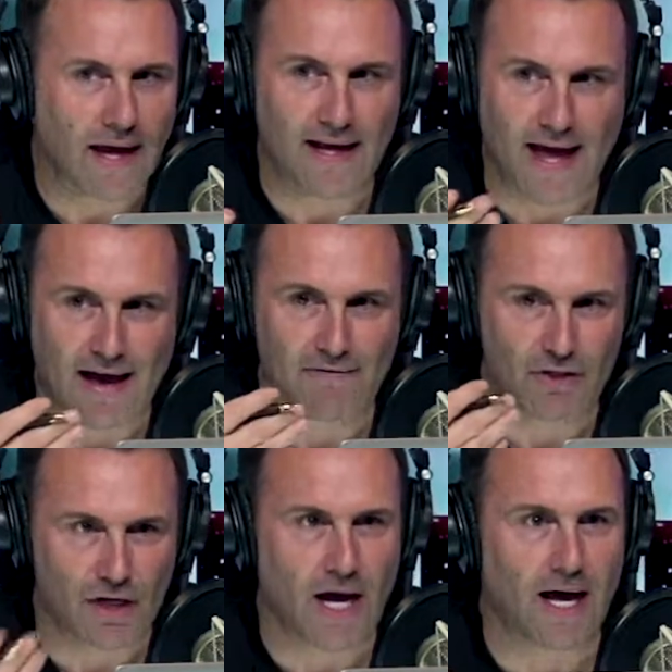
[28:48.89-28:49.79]
and have
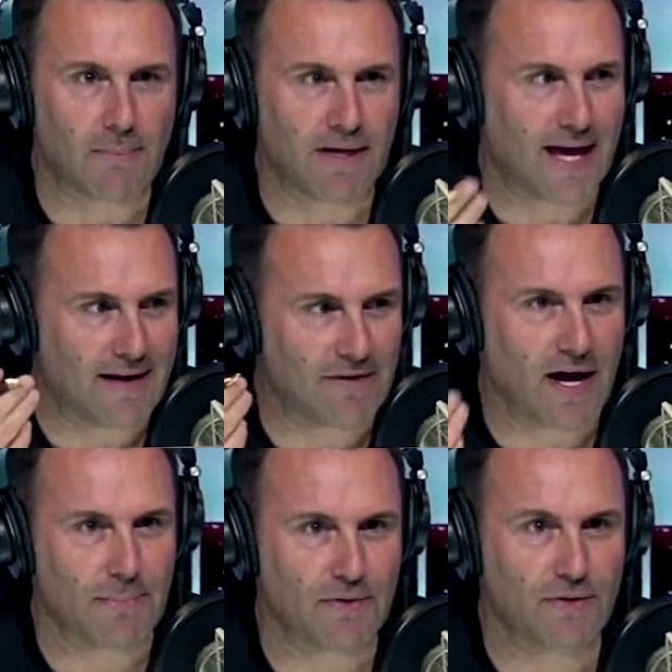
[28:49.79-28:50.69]
a job and have an
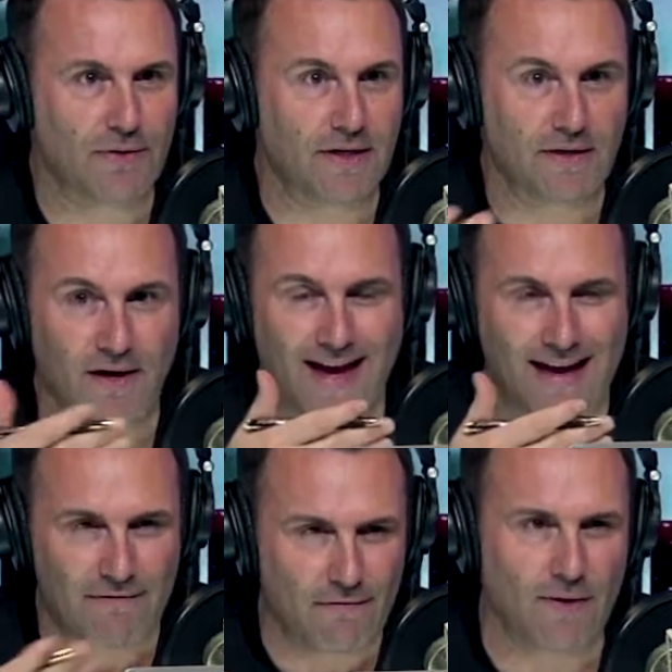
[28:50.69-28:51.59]
opportunity. They're
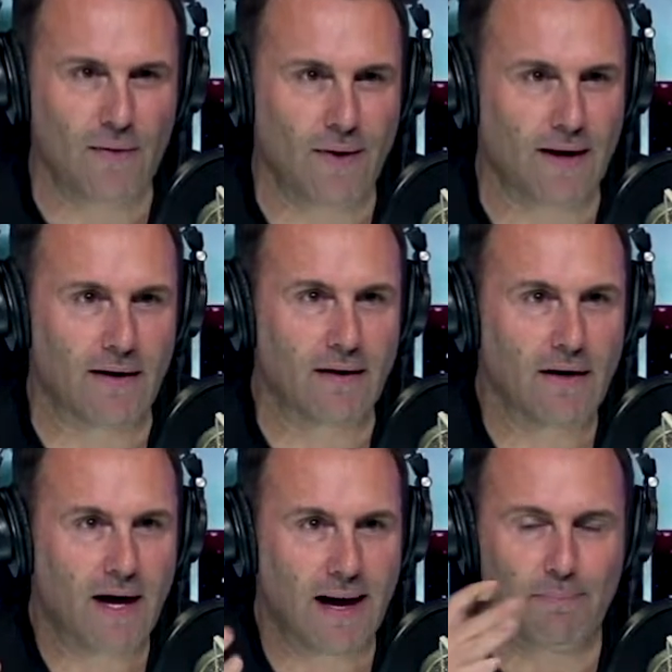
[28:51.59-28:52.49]
everywhere.
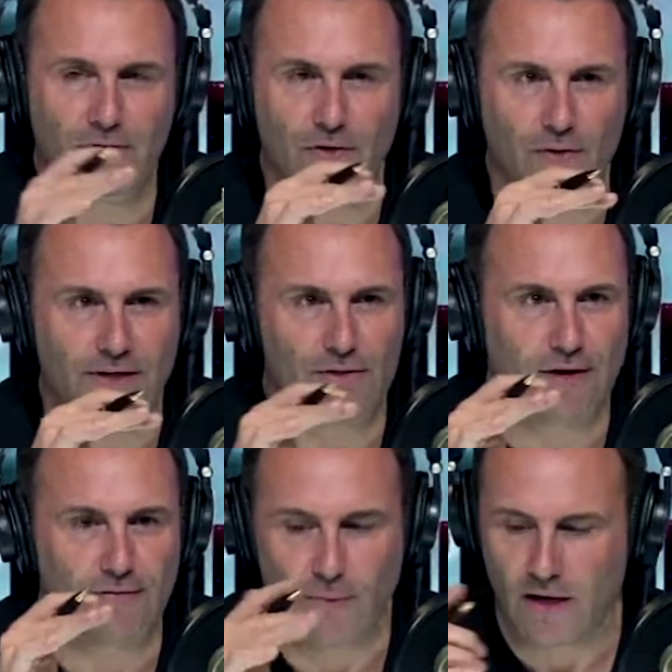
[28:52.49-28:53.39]
Yeah. Opportunities
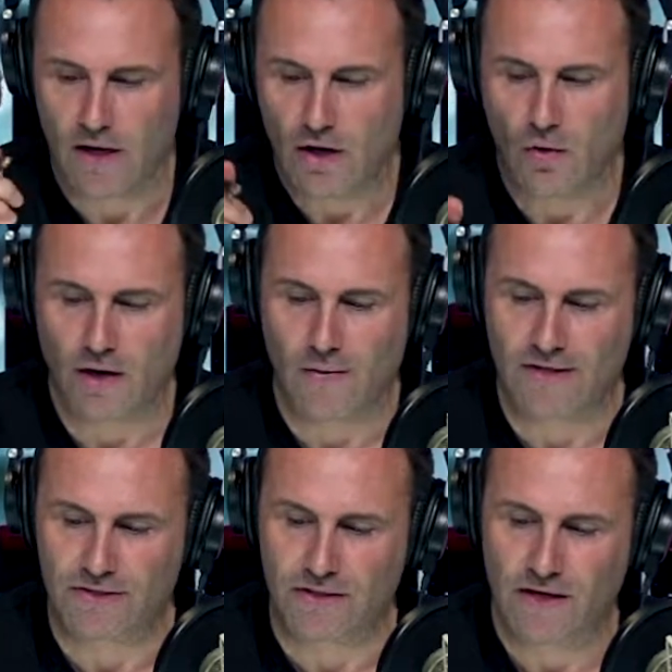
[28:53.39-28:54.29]
are everywhere. Quick
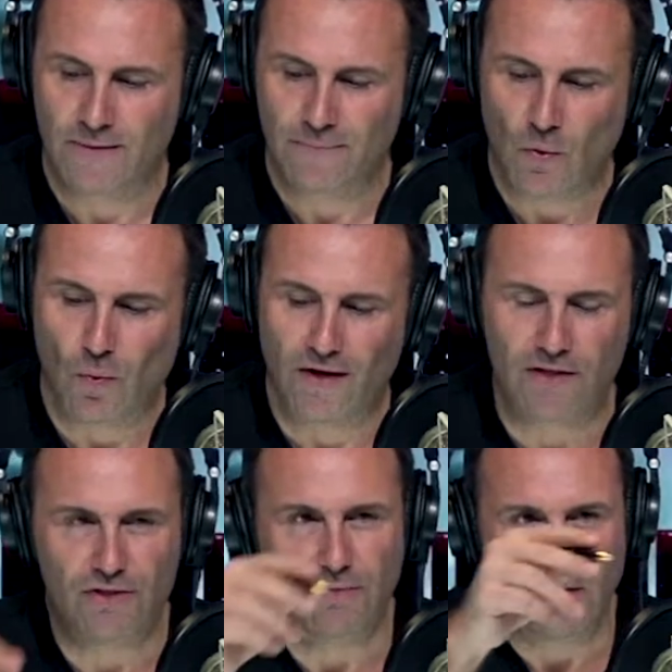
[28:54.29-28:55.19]
question. Where
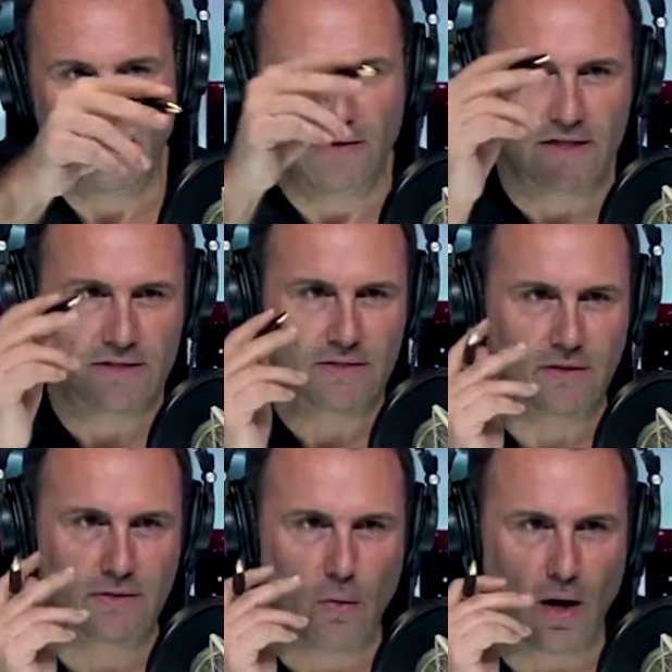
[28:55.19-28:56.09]
did you learn
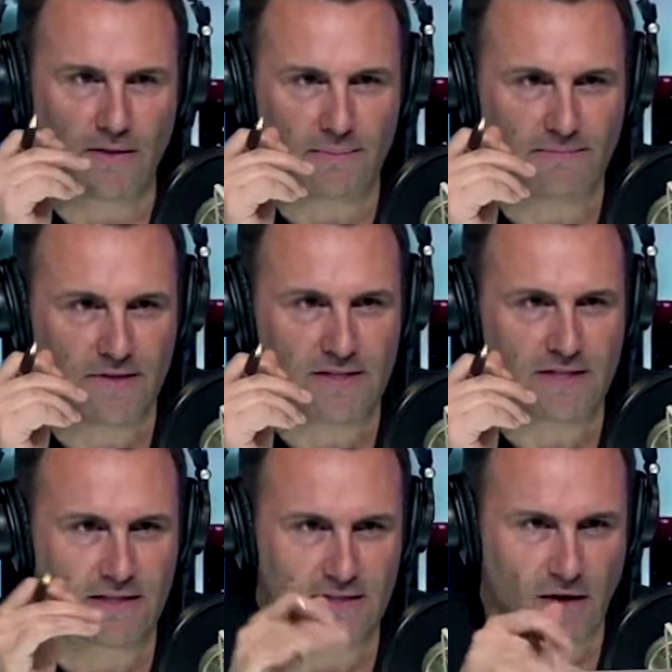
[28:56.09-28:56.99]
this quantum
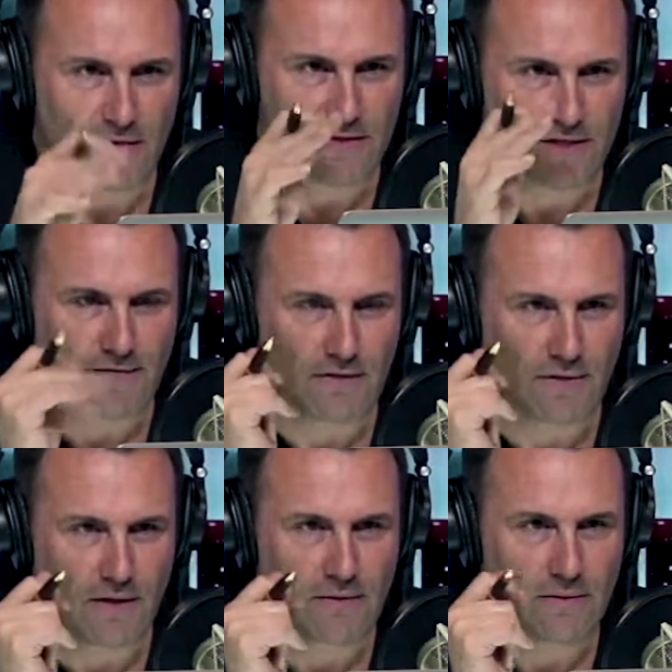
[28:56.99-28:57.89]
physics and all the stuff you
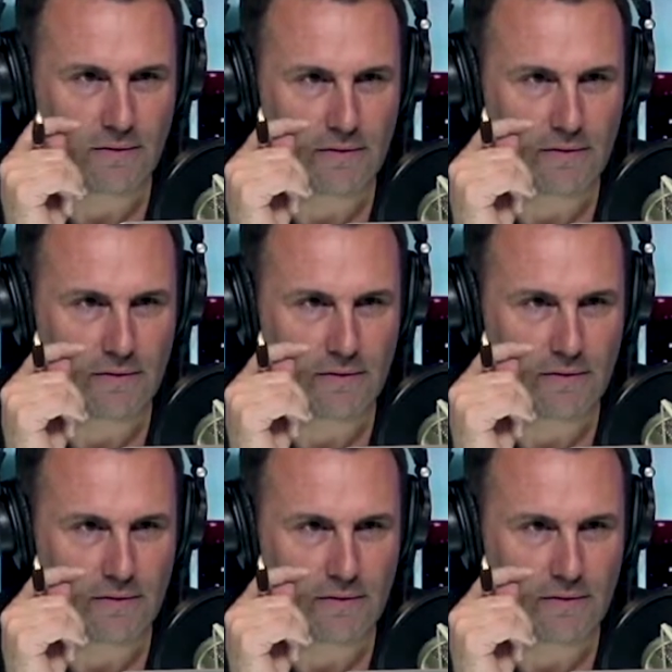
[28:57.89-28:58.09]
know?